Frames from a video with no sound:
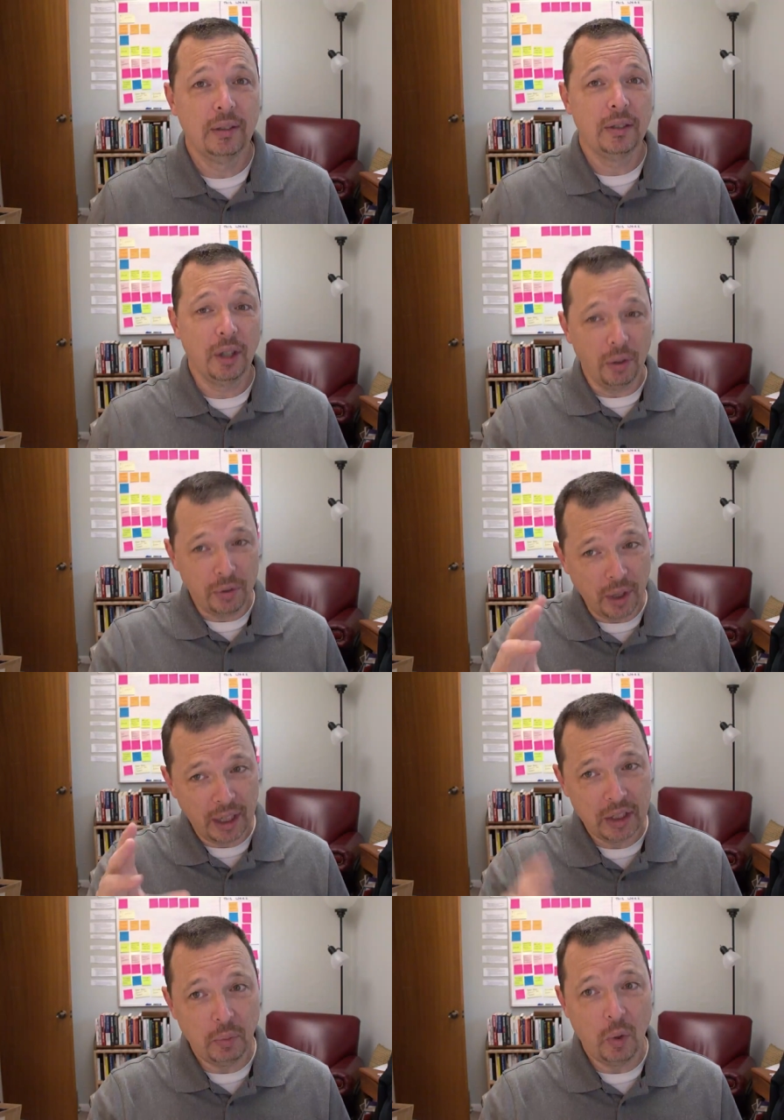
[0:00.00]
So
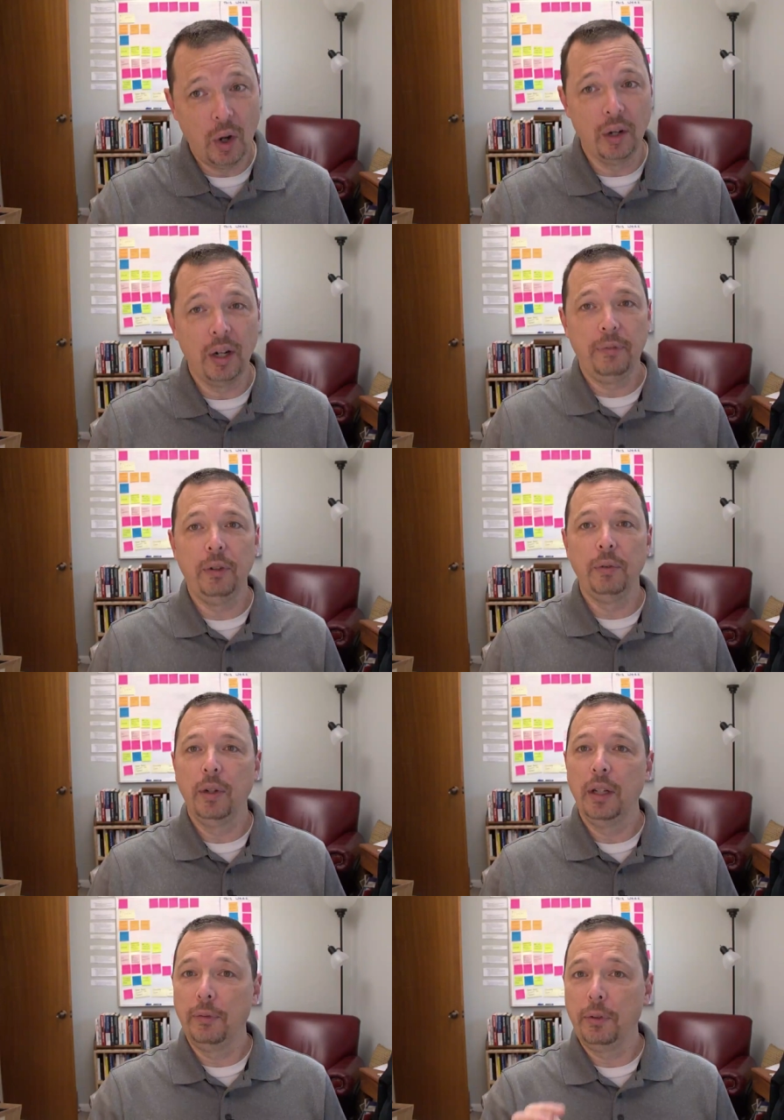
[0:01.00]
drink some water. If
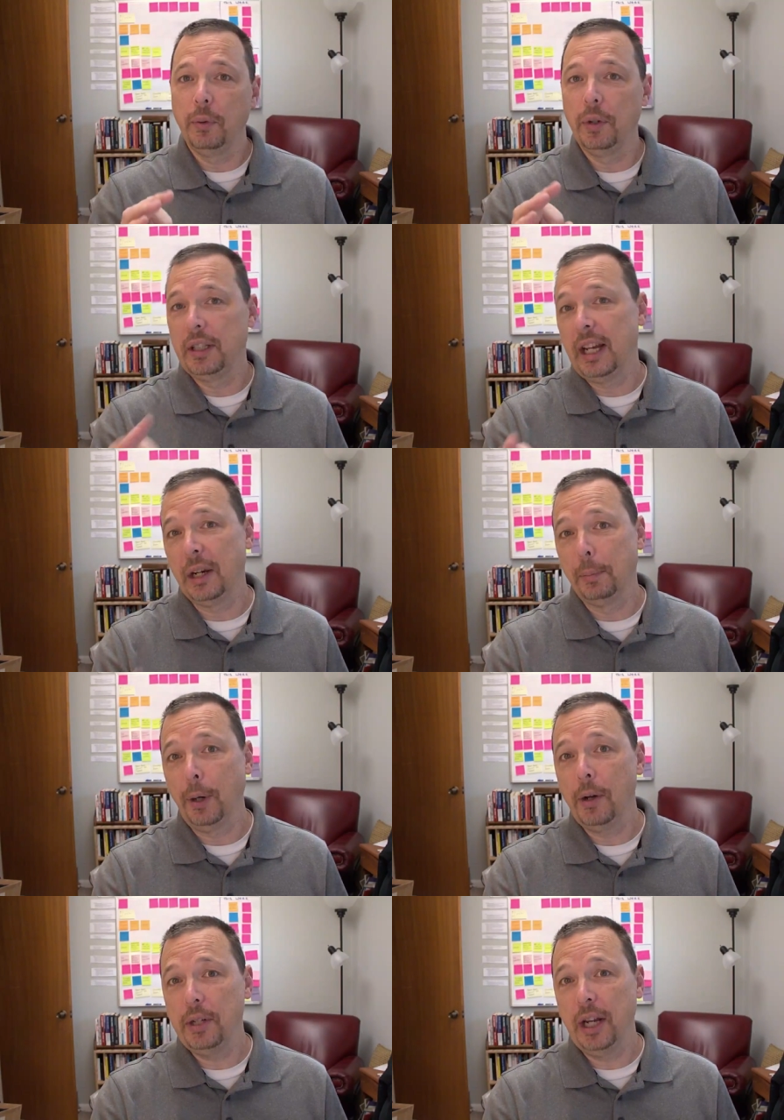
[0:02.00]
you if you want to take a
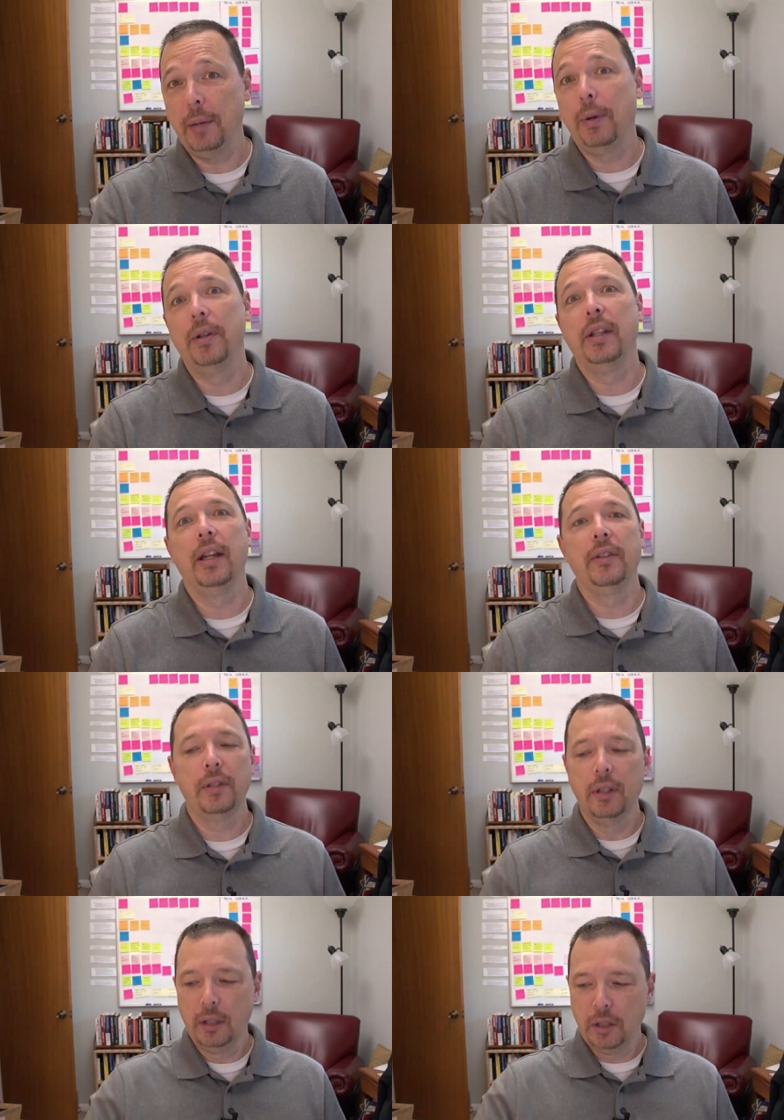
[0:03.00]
pro tip on
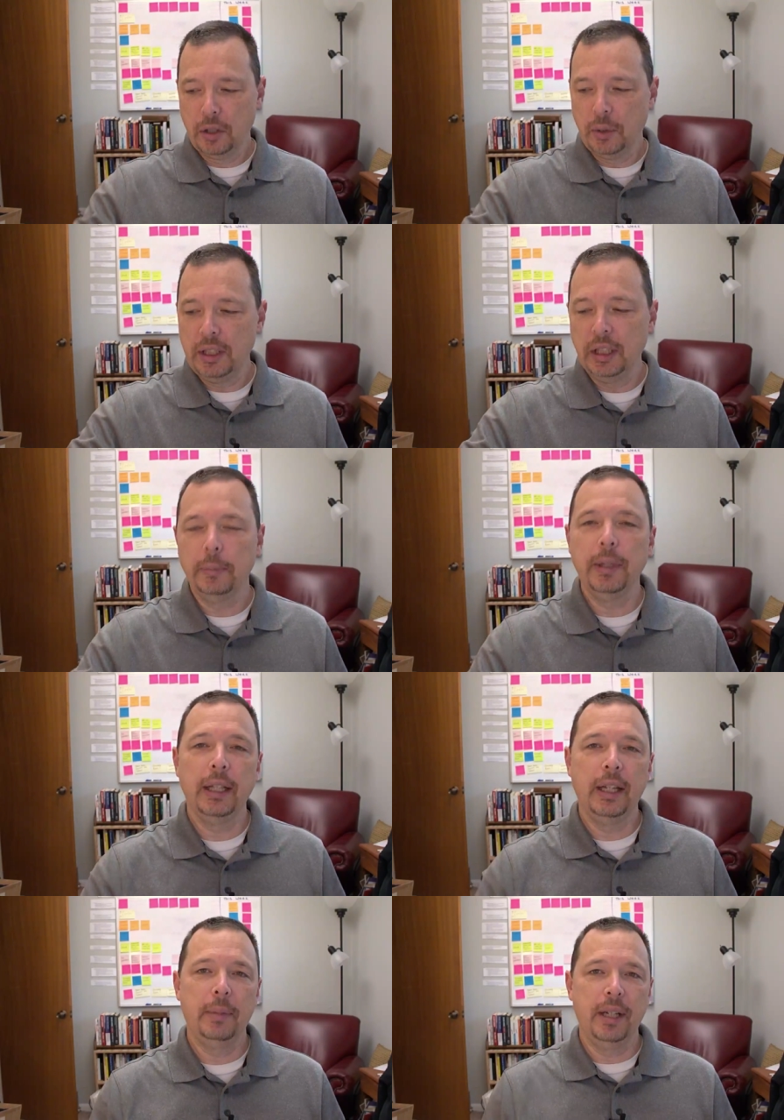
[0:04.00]
this, squeeze a little bit
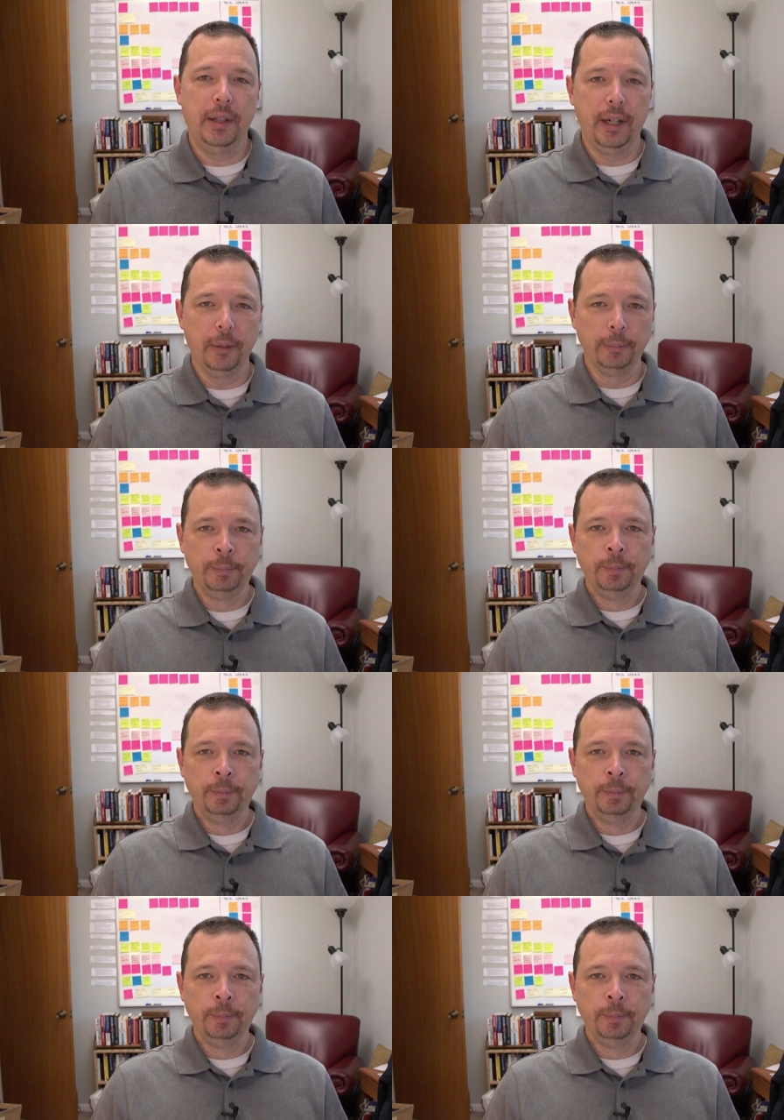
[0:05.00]
of lemon in there.